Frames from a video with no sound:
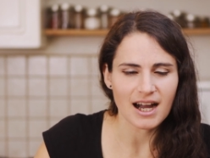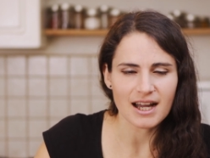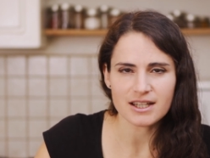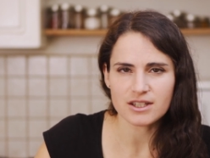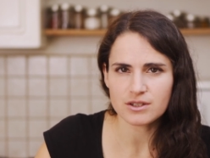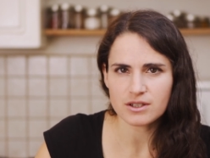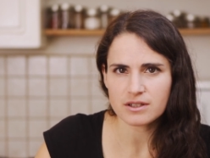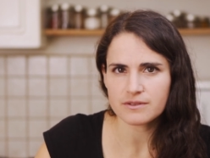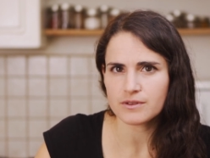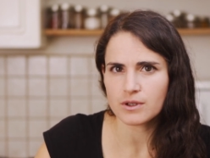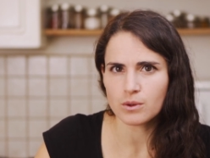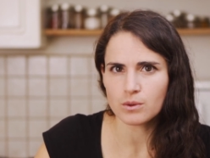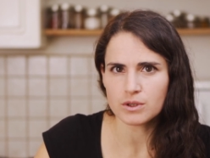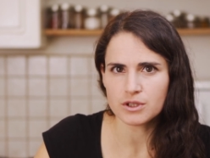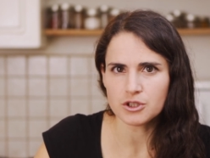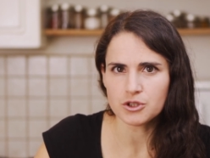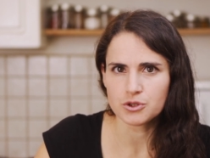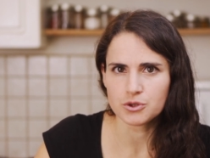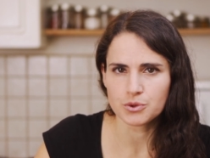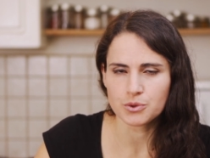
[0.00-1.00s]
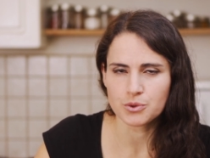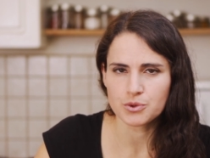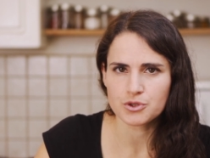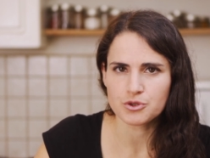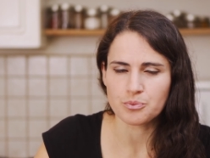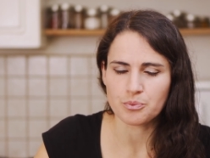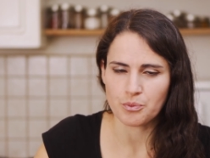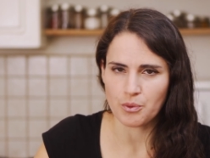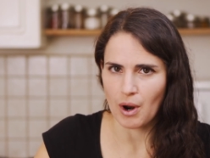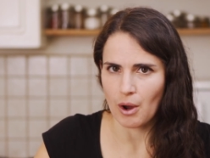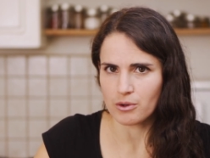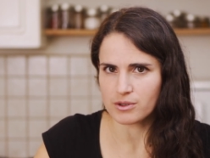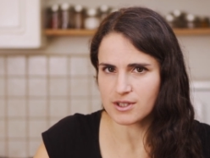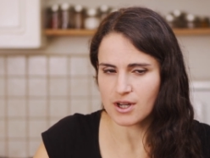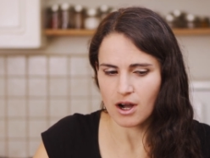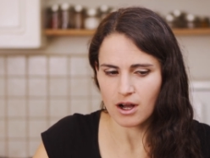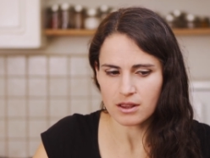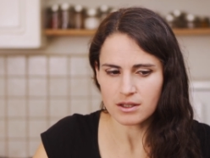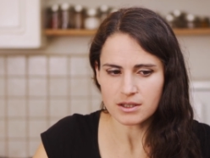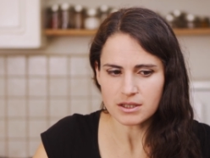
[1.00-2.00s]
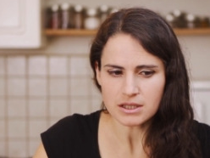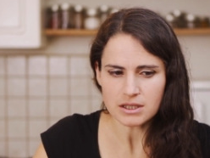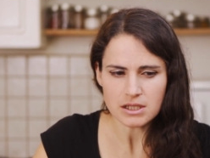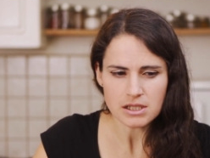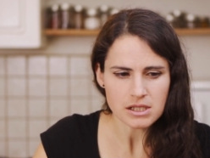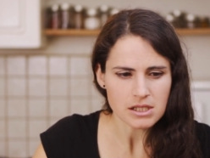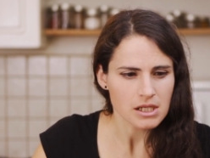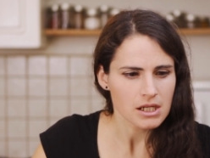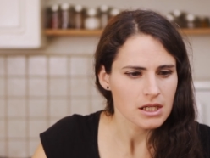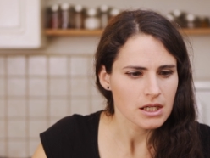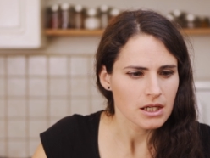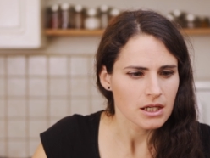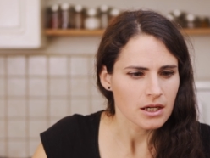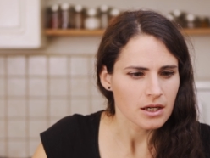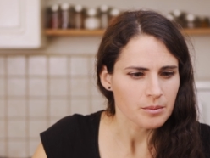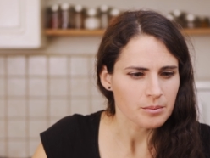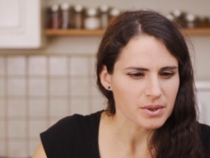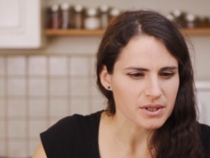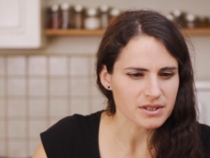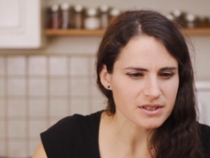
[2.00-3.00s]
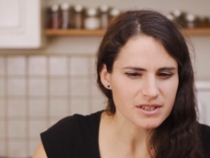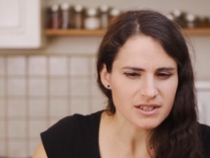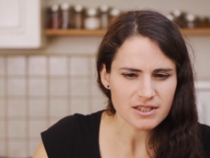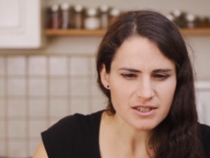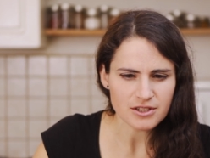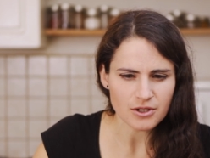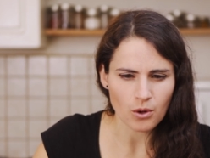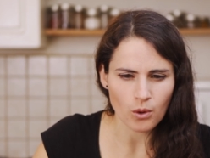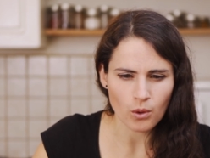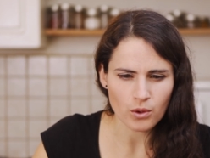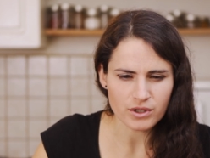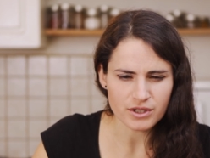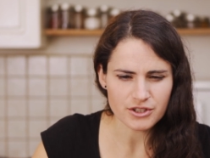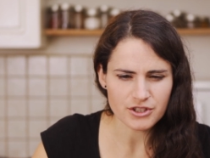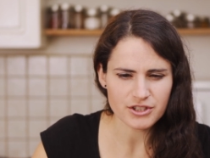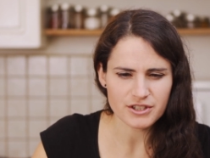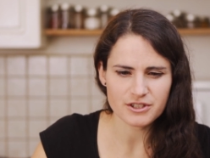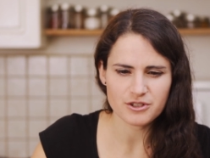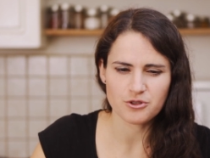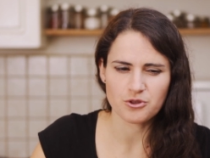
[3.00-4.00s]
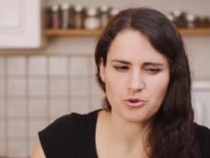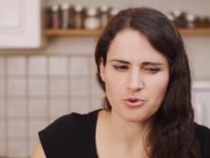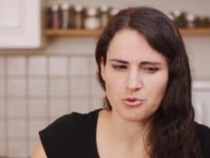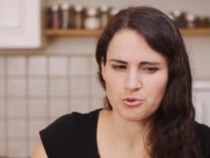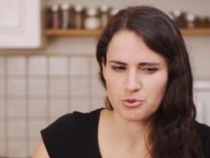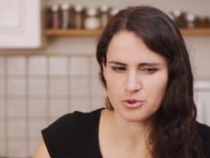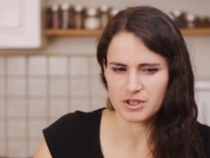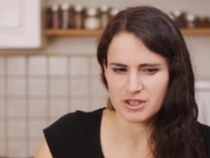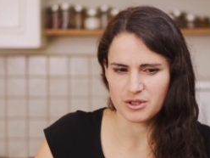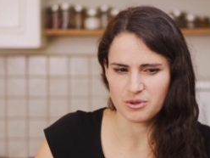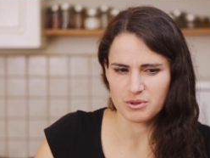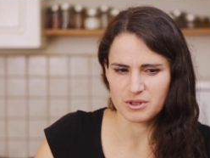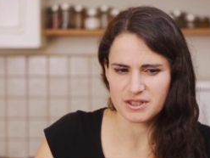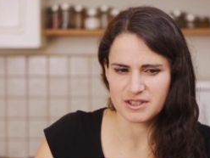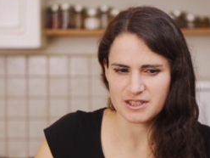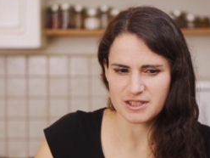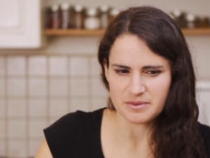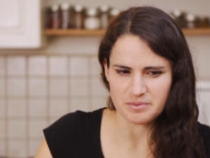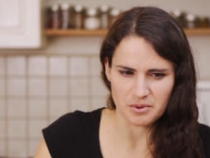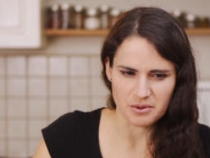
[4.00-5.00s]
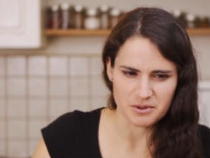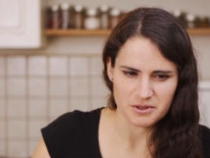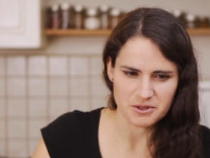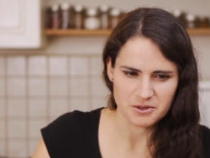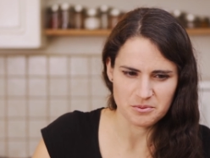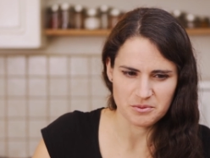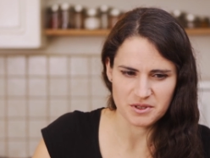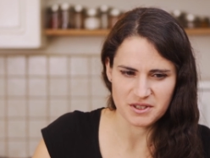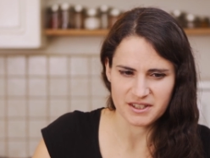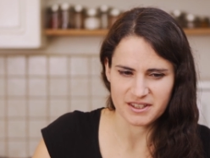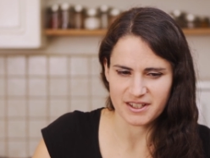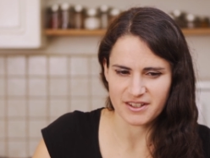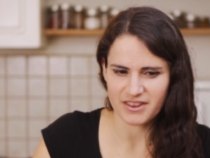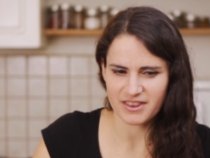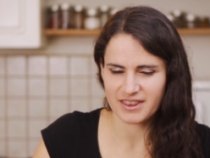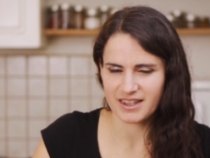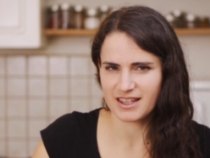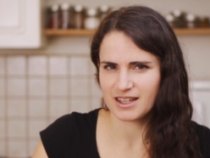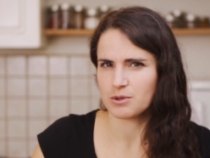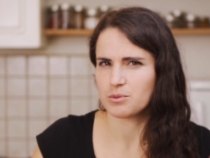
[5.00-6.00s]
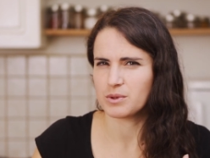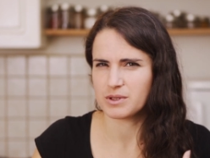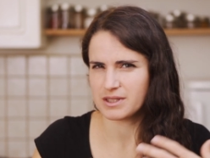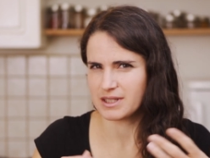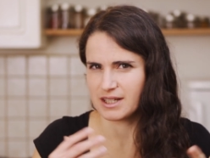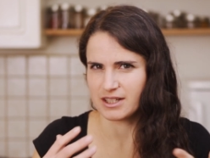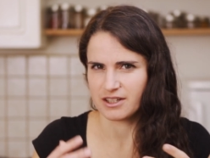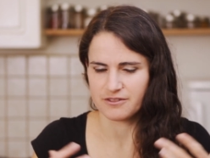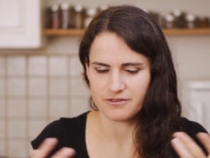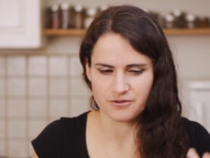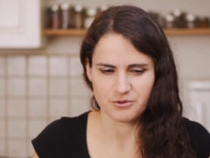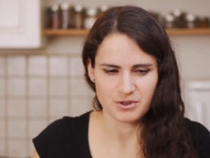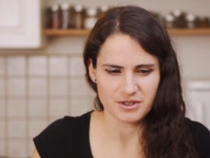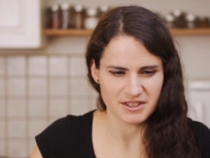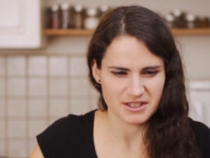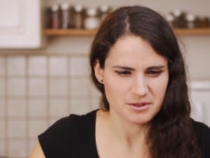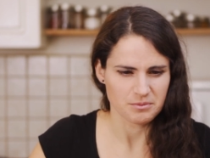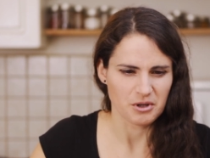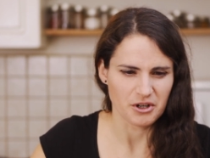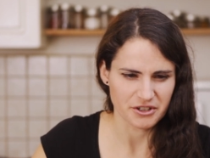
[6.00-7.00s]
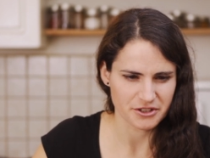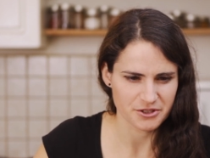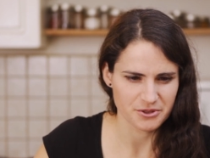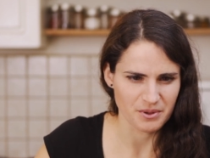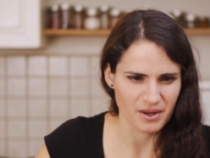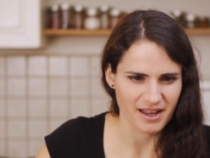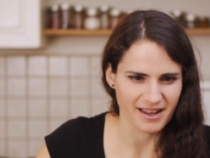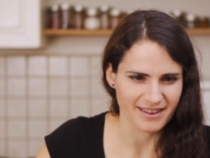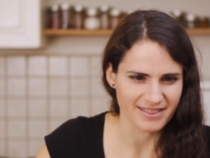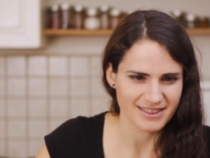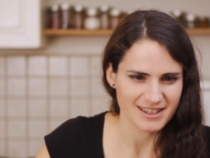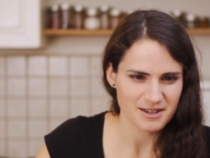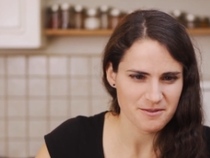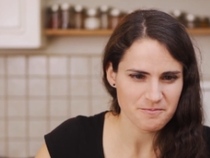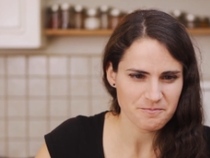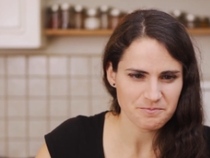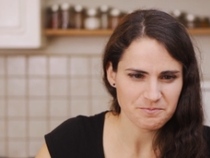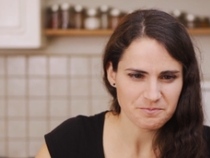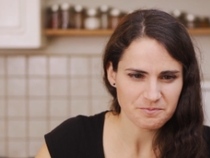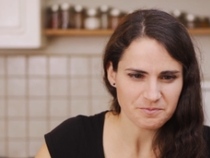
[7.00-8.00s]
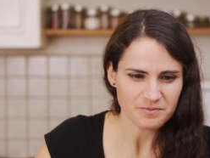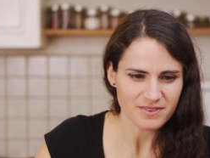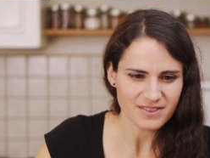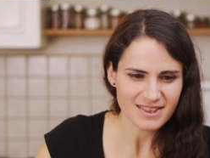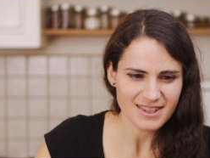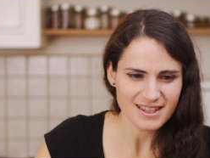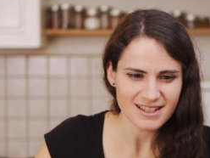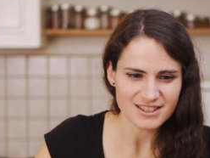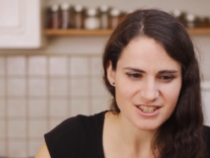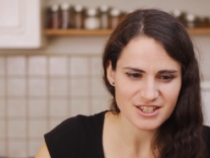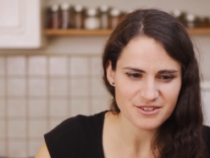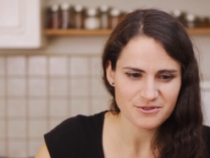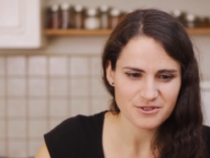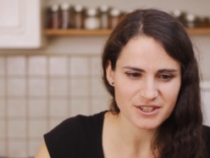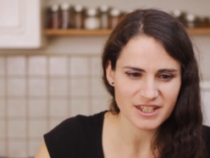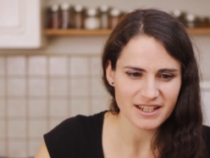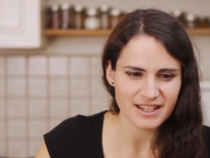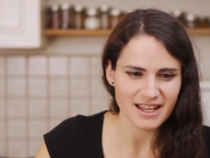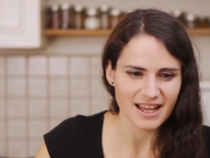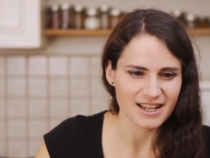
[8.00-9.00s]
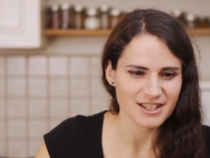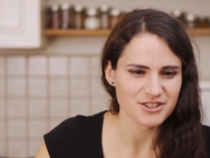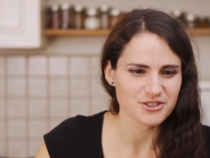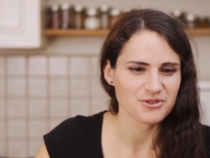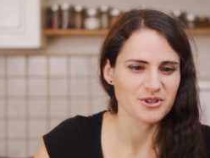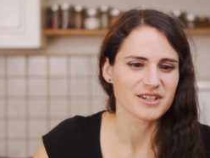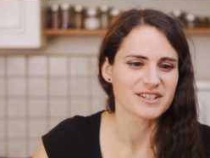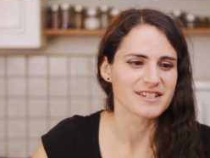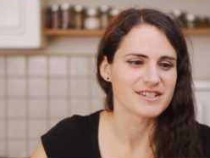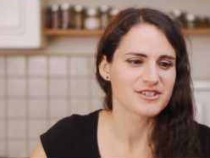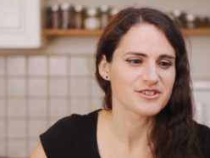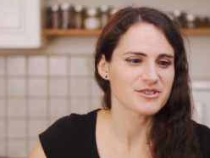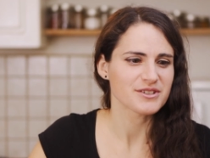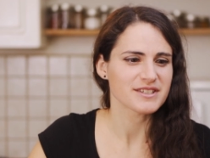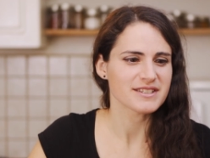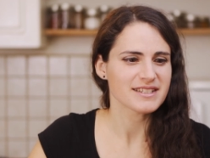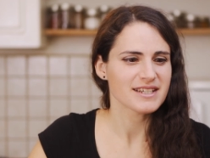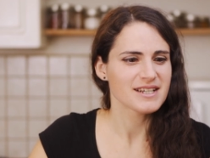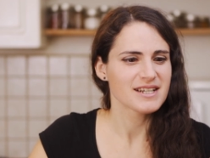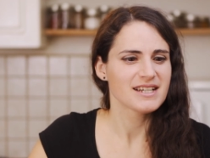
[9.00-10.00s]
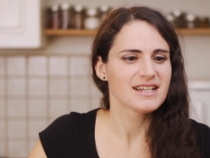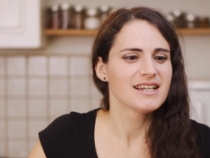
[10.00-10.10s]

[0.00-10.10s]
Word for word: I could have only used brown colors, but this orange just really, really spoke to me, and I think it was kind of really smart to add them just for that extra interest.